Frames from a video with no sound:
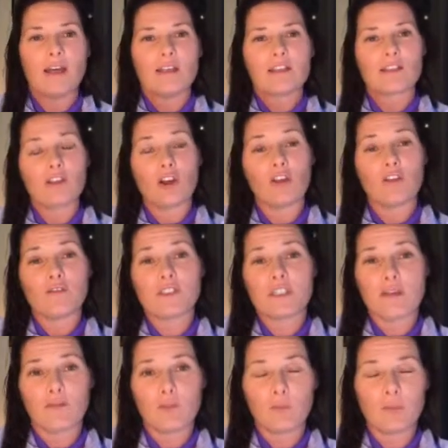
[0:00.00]
slot of
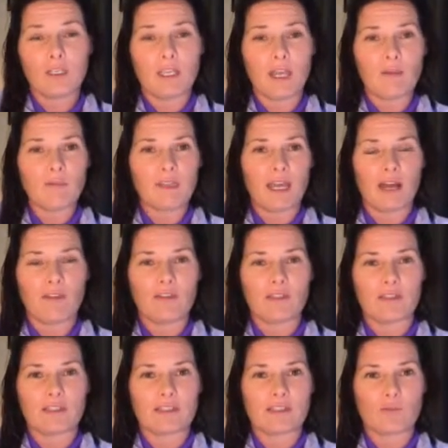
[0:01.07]
7 pm now that
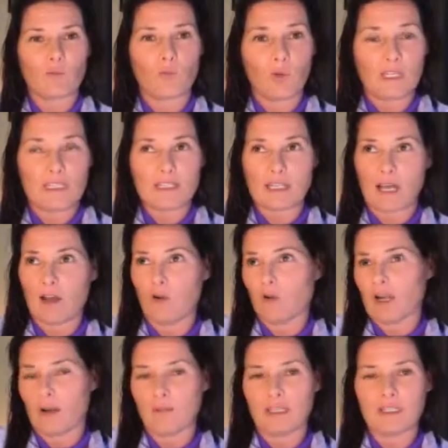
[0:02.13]
it's winter or
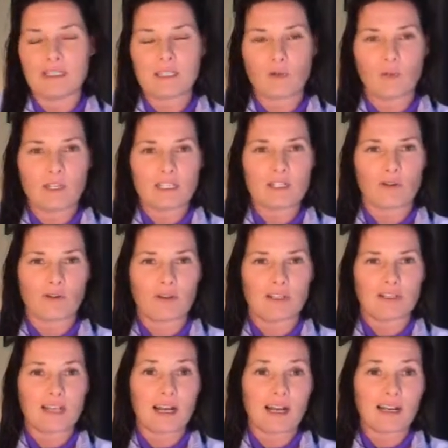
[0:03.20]
coming into winter
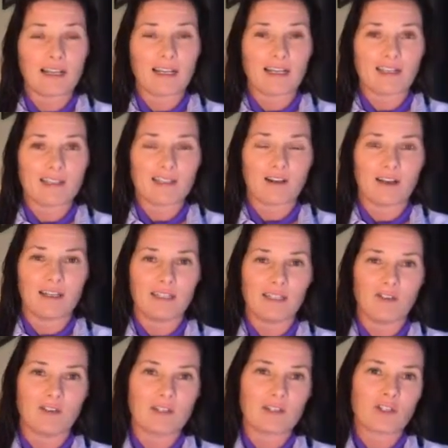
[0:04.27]
and dark outside
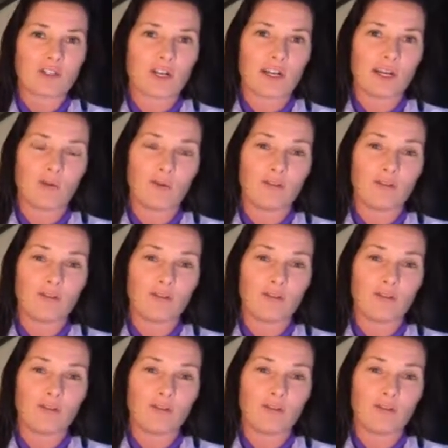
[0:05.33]
here in Australia.